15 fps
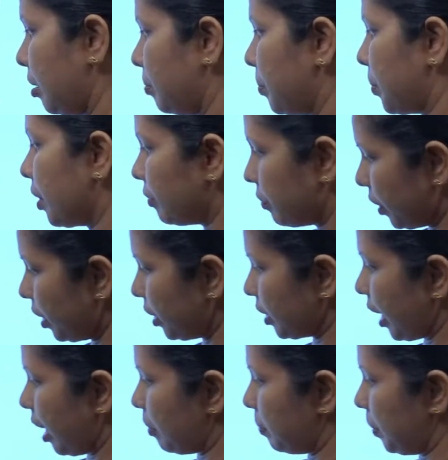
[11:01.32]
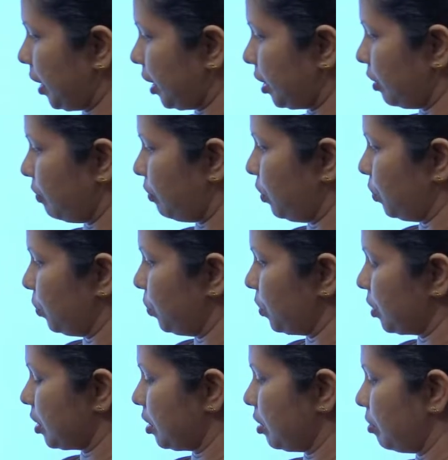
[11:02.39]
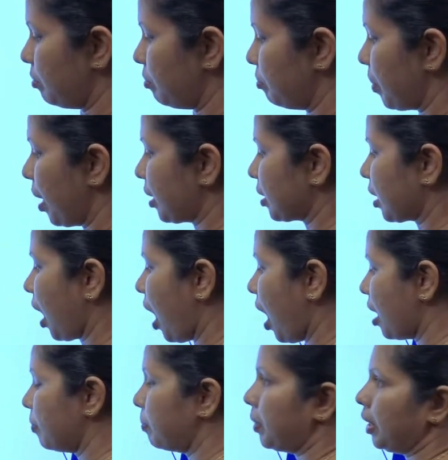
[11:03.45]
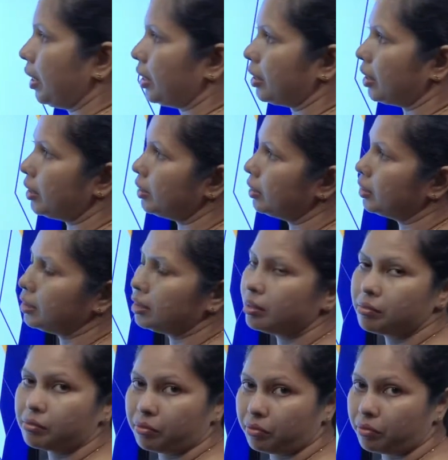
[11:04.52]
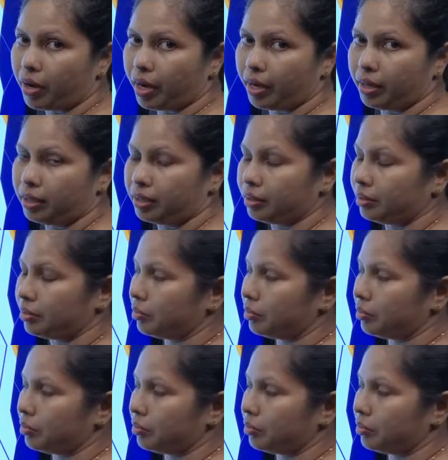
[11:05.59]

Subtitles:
Praveen can play the flute but can't play the violin.